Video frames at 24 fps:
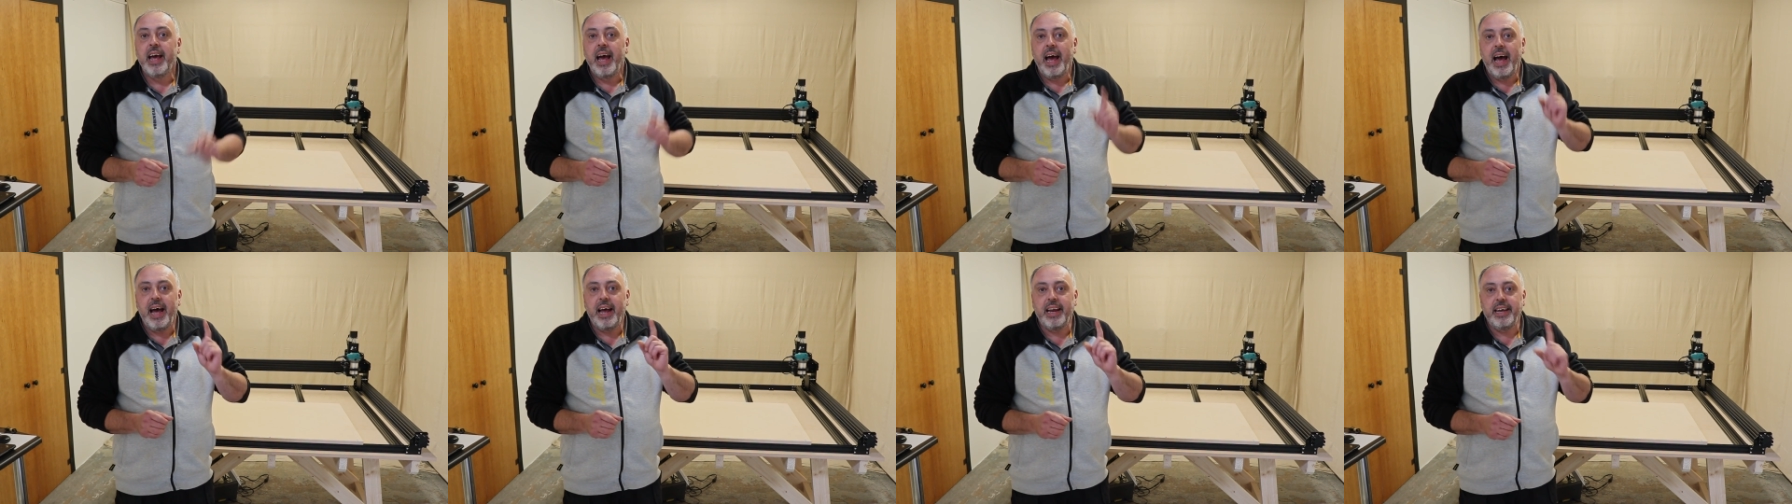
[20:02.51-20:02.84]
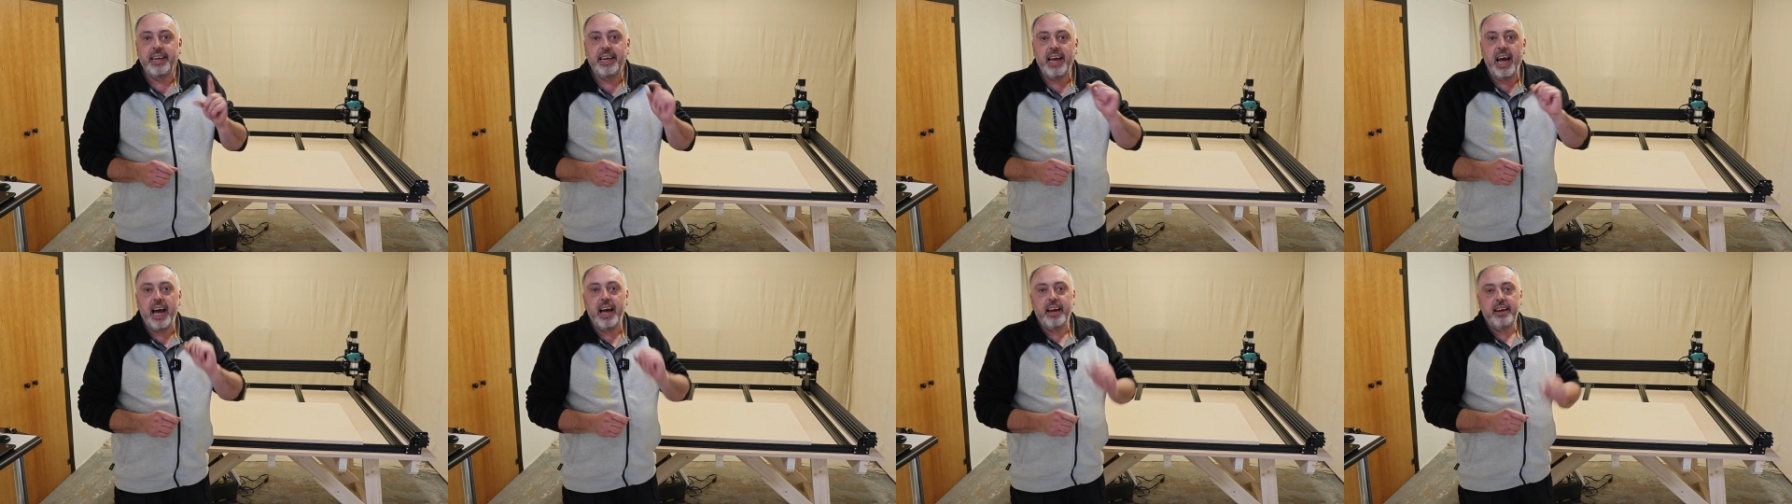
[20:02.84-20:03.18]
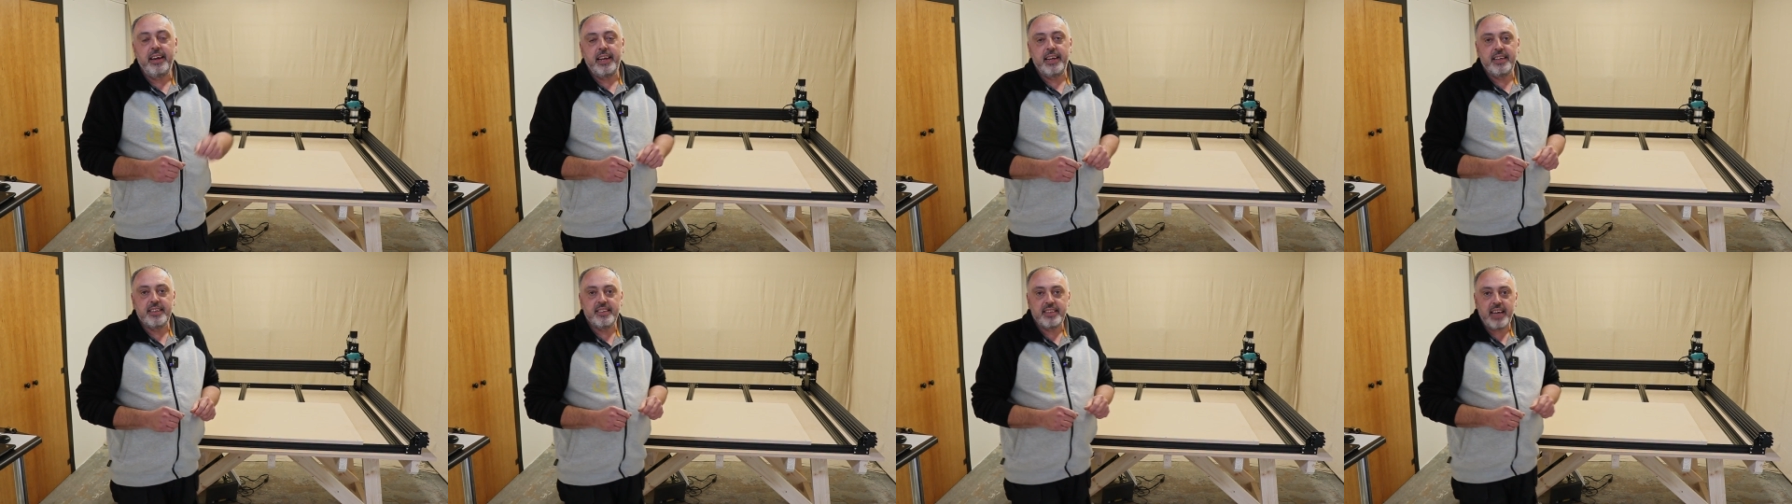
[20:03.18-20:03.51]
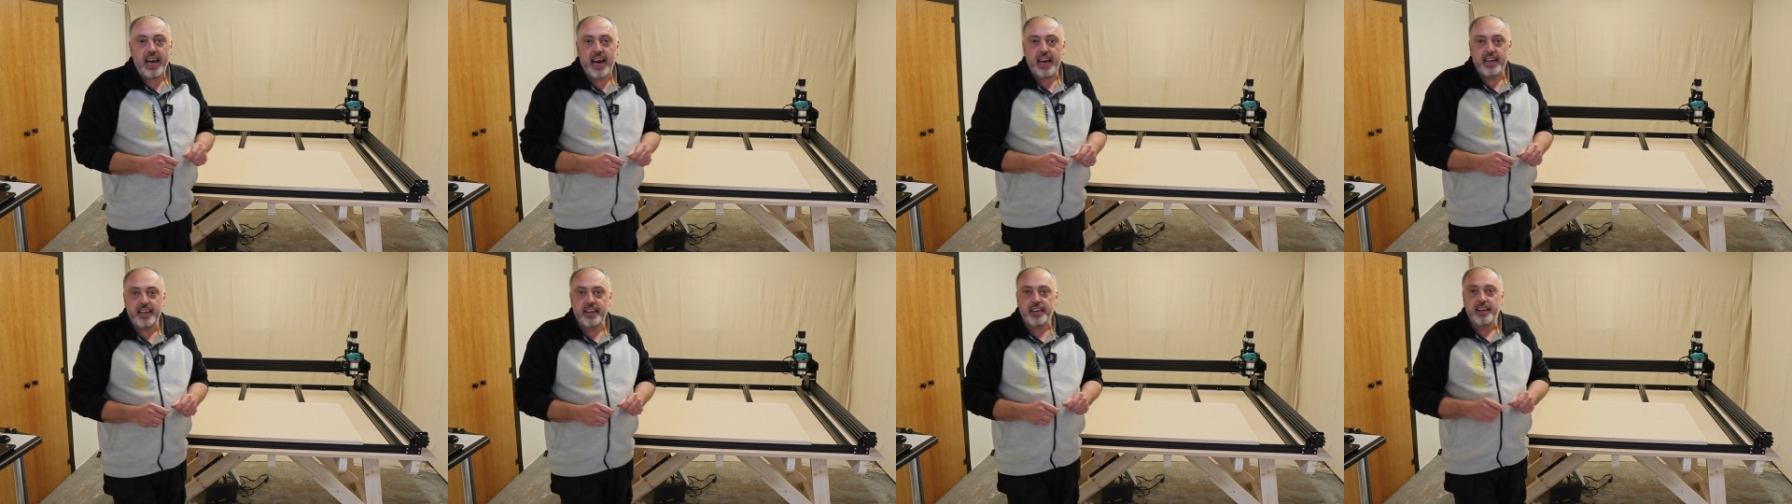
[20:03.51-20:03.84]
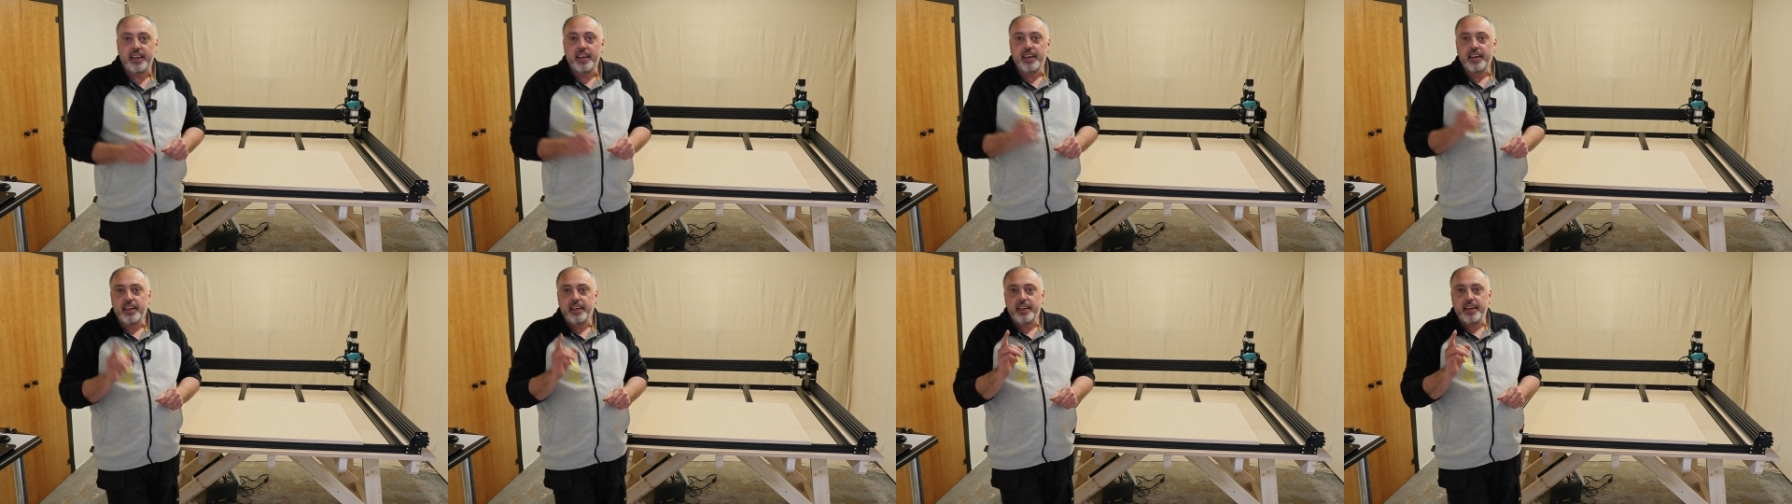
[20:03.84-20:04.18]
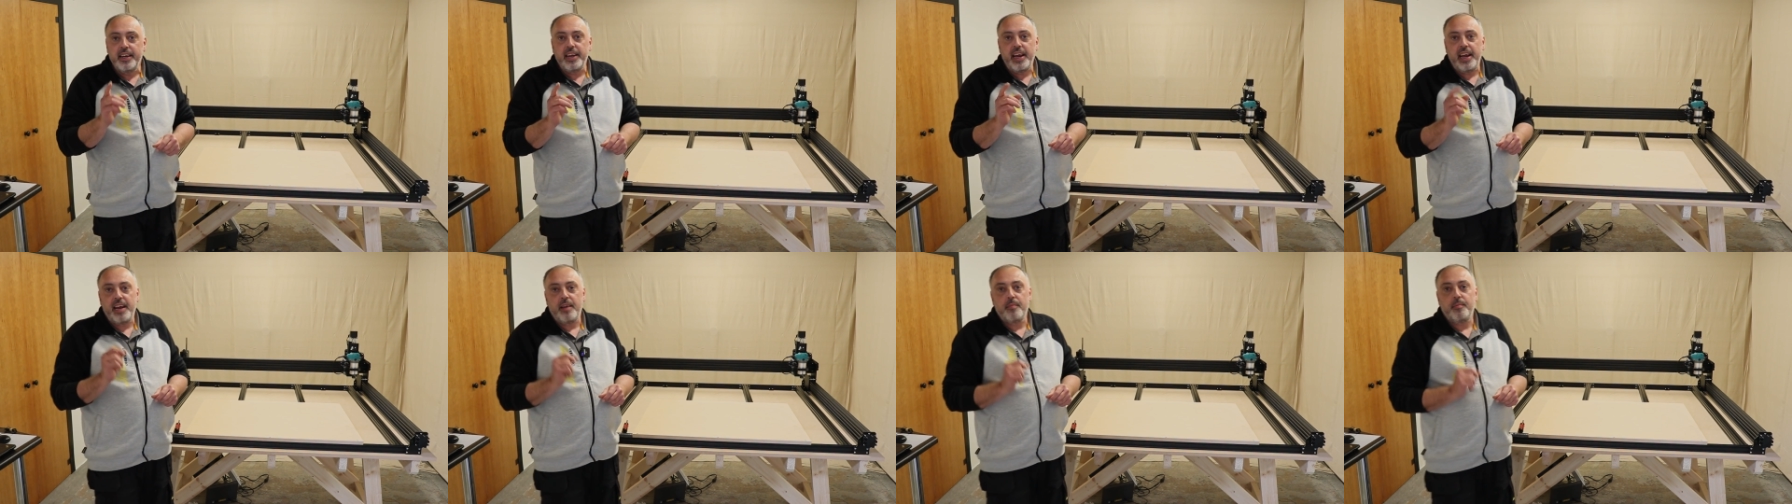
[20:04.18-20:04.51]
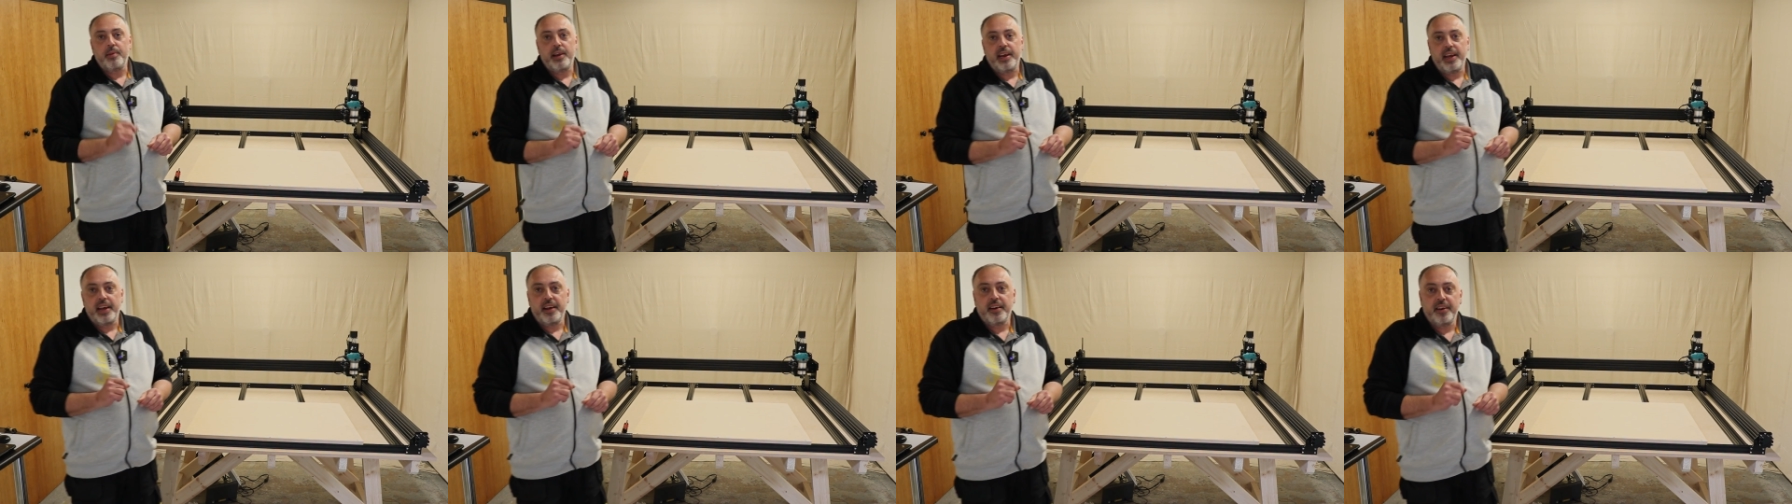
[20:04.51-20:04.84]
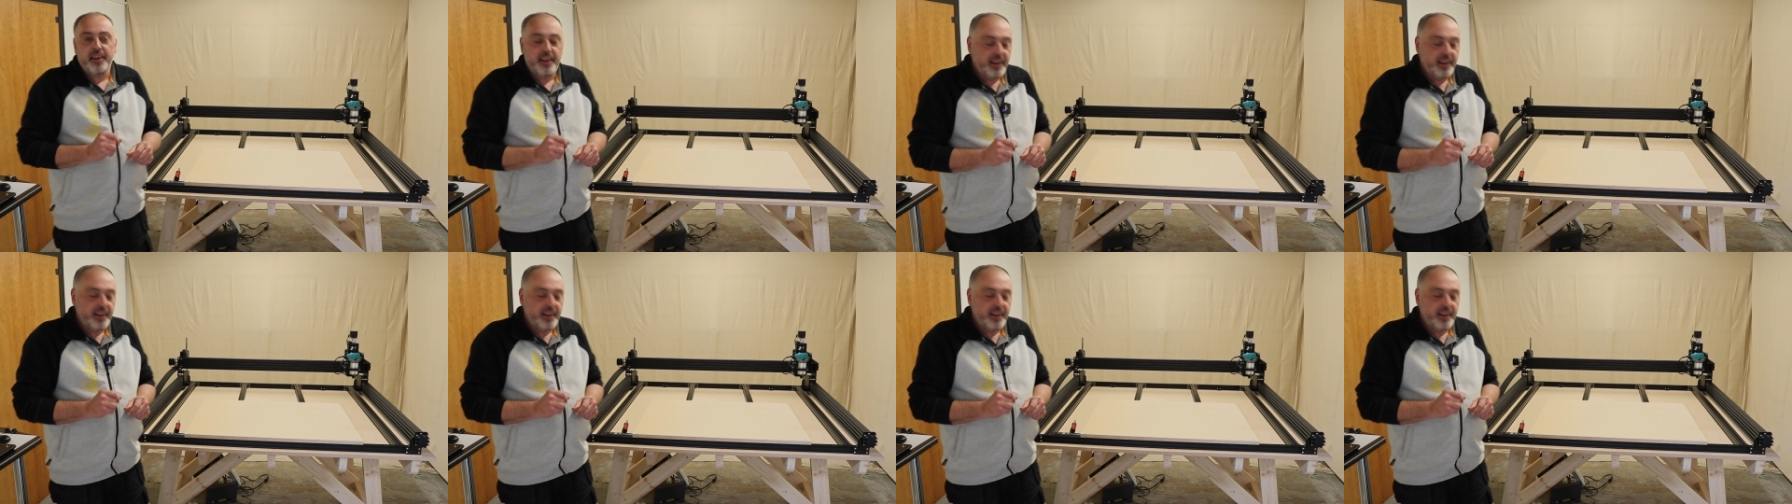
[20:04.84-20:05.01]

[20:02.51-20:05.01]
and that is adding the nameplate.